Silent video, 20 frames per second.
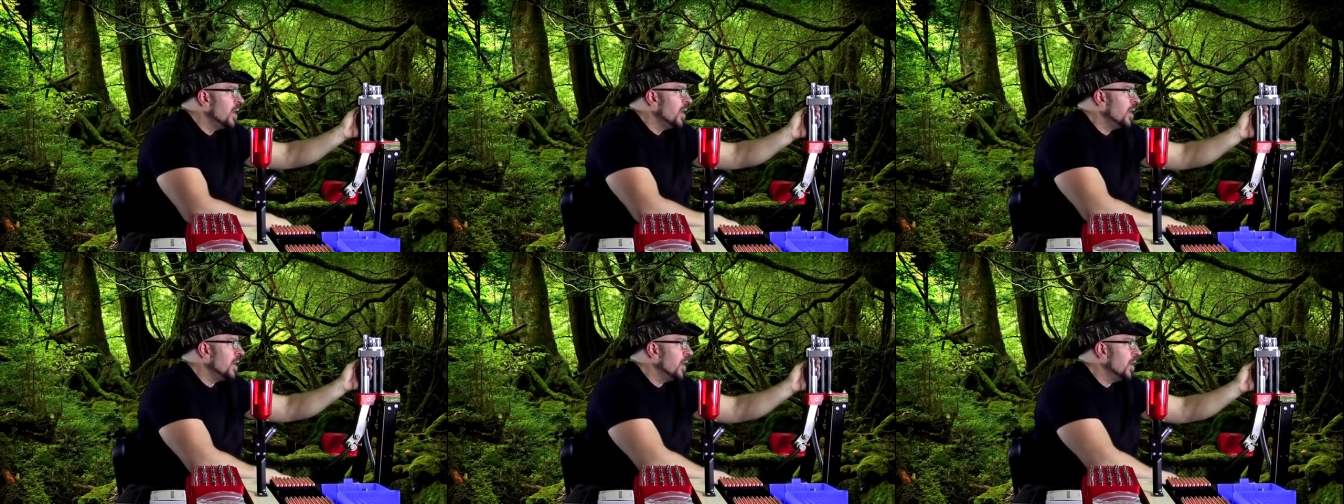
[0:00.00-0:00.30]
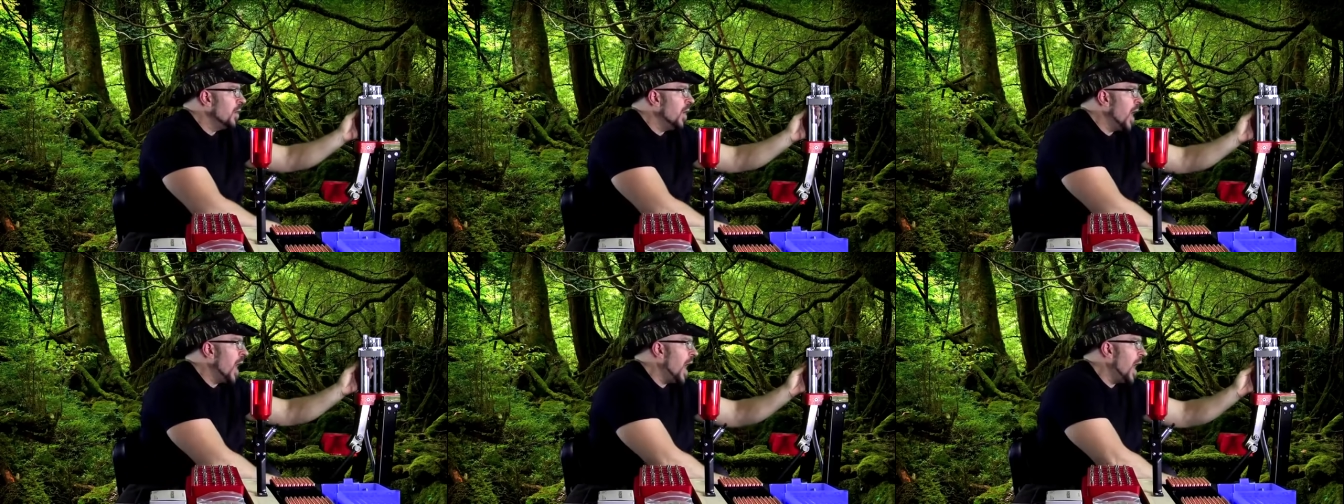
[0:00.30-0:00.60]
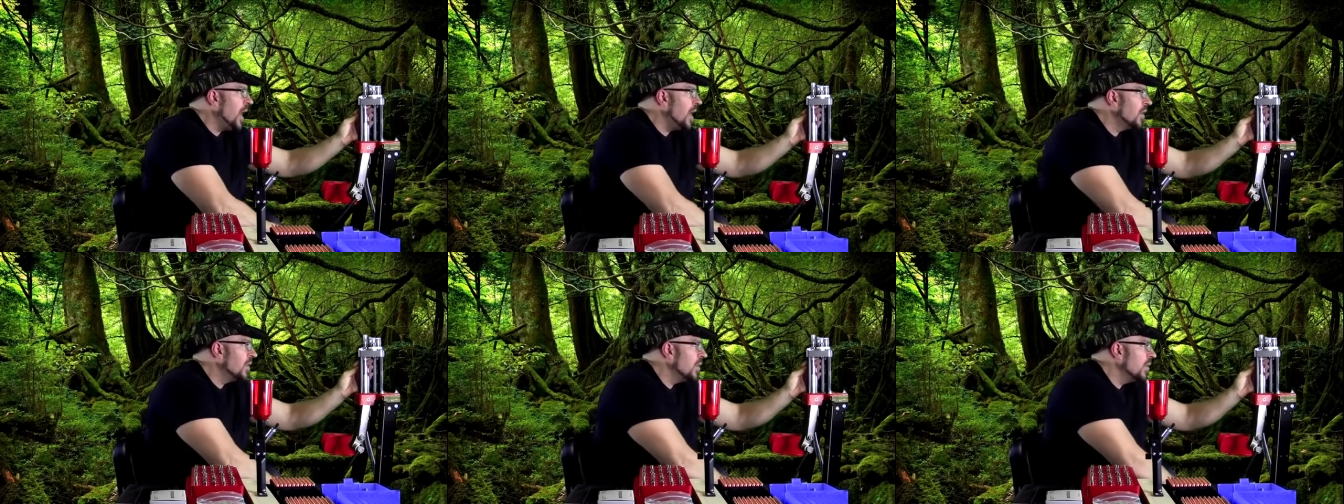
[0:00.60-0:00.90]
You know,
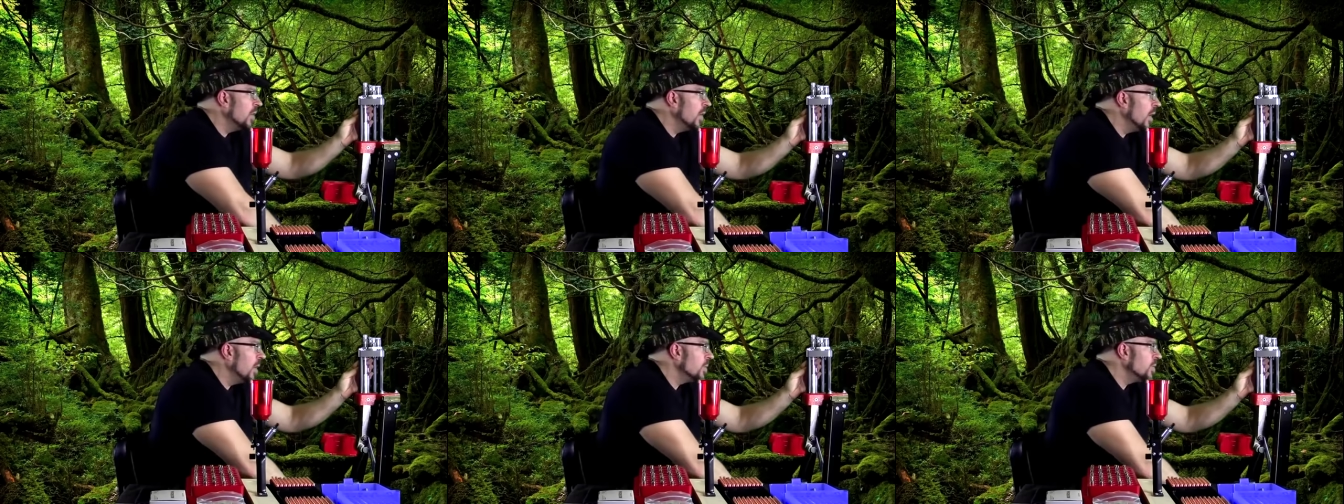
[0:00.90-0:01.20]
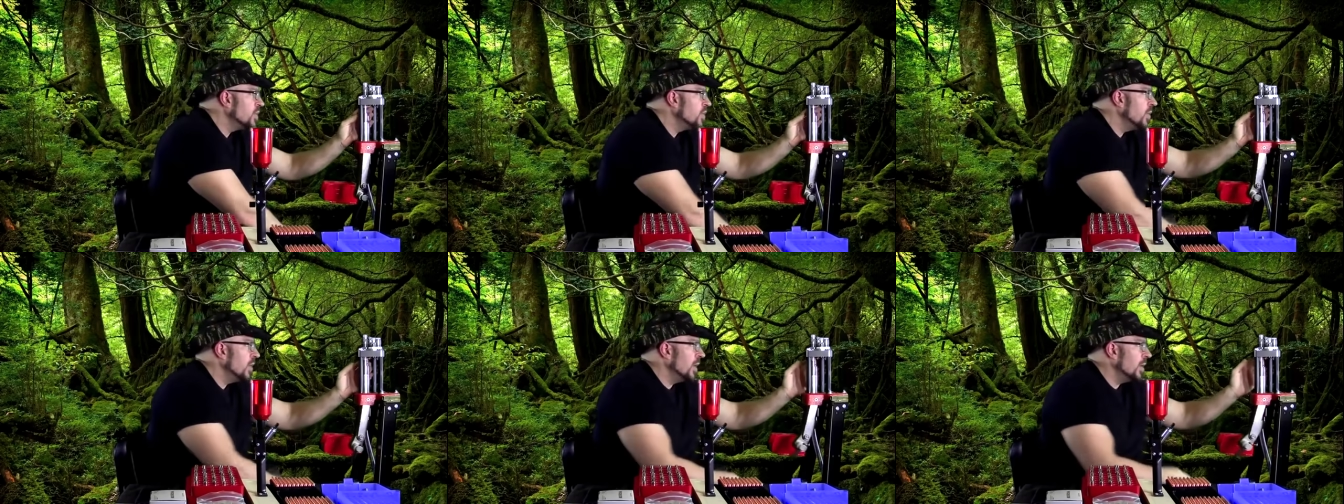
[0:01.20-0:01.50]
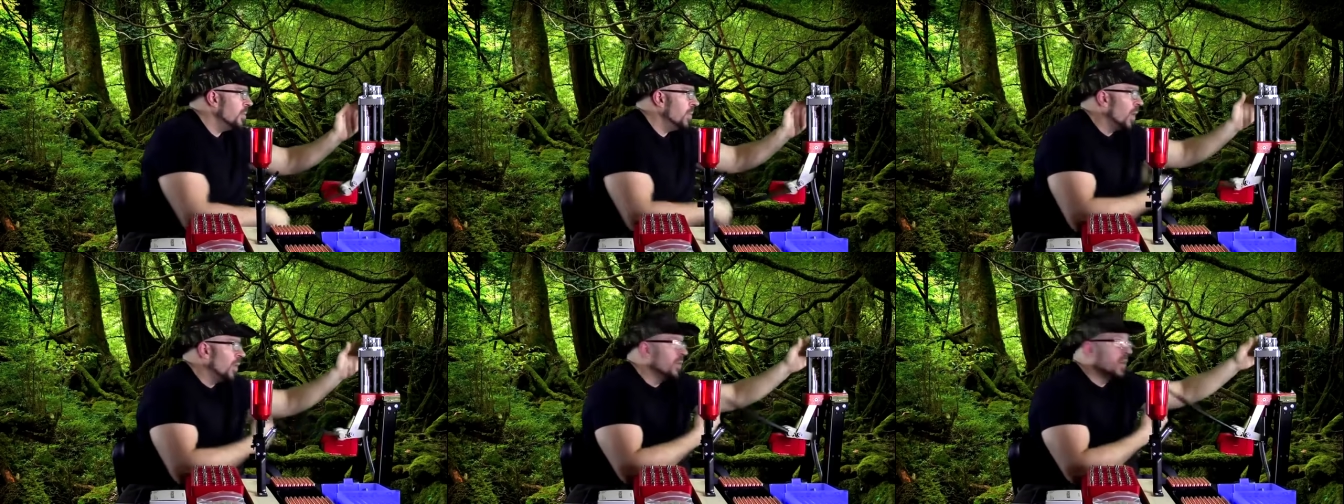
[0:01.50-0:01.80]
I grew up
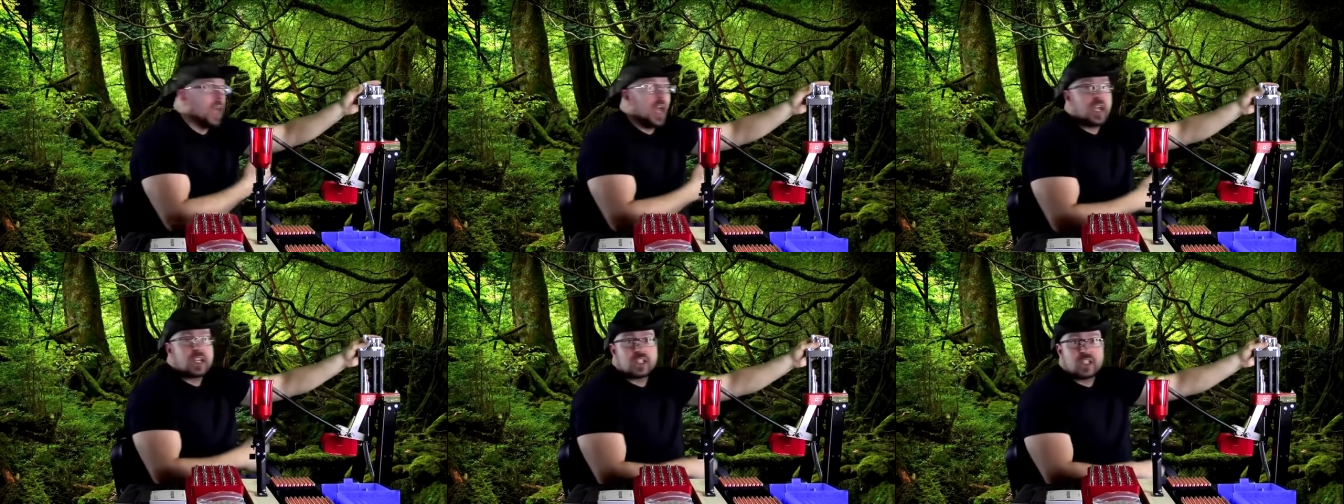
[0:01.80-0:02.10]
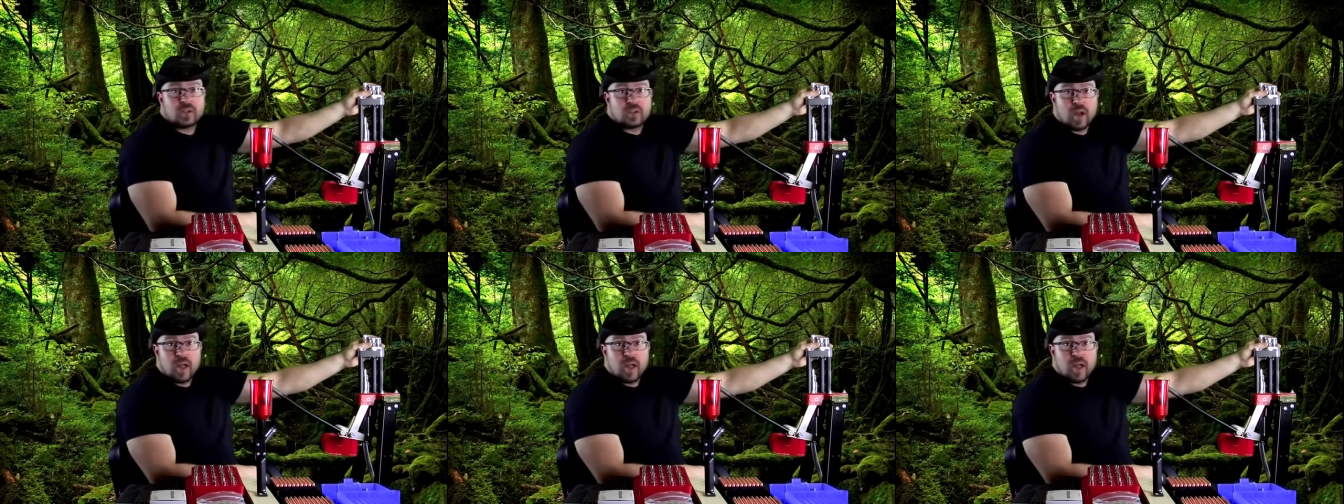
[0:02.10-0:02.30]
shooting bolt action